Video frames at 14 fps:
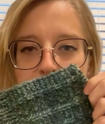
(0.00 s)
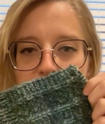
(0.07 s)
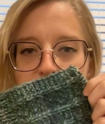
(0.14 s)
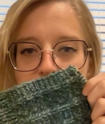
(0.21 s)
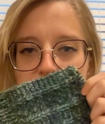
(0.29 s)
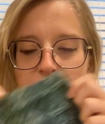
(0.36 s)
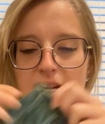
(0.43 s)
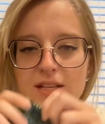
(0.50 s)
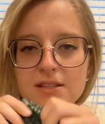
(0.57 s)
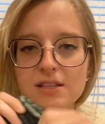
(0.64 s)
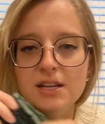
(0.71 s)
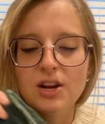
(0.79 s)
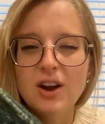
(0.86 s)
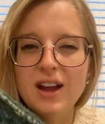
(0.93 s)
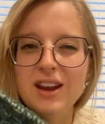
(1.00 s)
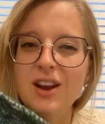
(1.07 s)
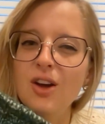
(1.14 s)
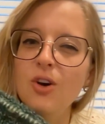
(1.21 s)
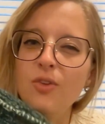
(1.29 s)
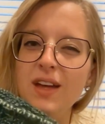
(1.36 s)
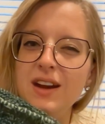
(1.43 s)
the shades in here. I
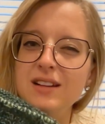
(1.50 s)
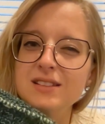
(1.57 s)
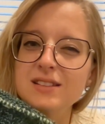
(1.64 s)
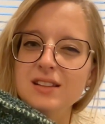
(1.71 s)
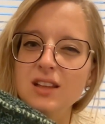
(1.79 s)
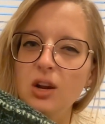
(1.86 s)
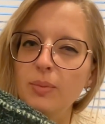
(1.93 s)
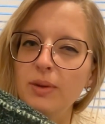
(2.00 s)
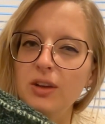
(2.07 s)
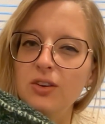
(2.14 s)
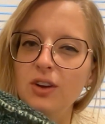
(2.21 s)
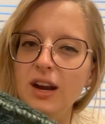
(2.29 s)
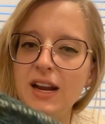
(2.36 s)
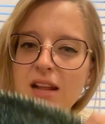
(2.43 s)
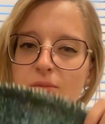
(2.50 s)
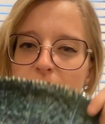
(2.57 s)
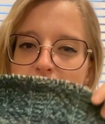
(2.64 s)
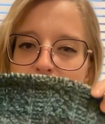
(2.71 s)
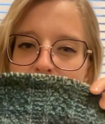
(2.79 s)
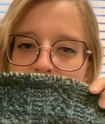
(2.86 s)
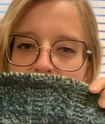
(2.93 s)
know that it's a little bit grainy, but
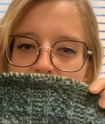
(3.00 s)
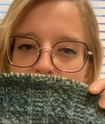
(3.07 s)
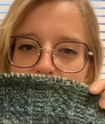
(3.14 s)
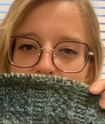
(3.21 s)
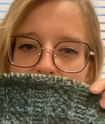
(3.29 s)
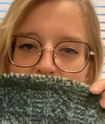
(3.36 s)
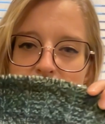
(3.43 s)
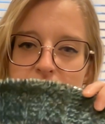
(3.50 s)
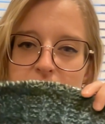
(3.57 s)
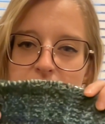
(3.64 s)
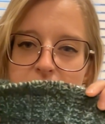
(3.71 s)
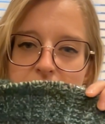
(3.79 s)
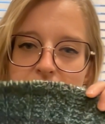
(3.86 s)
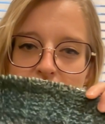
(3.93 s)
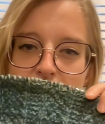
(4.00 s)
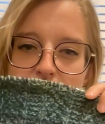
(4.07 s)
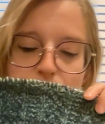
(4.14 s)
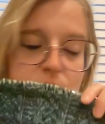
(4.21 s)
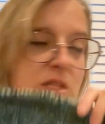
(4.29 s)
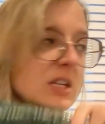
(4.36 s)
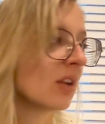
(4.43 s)
it makes the shades in this
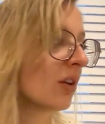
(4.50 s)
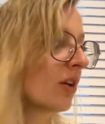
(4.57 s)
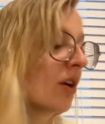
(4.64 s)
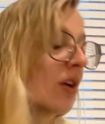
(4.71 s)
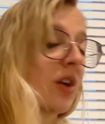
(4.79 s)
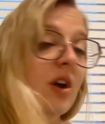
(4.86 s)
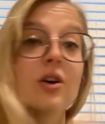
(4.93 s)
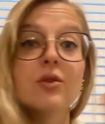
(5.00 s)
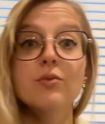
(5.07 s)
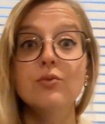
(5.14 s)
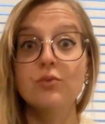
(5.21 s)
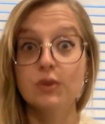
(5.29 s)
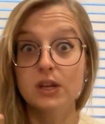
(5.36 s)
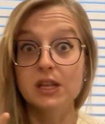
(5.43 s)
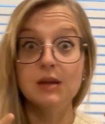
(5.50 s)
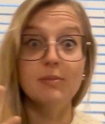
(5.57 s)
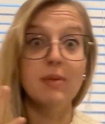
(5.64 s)
particular yarn really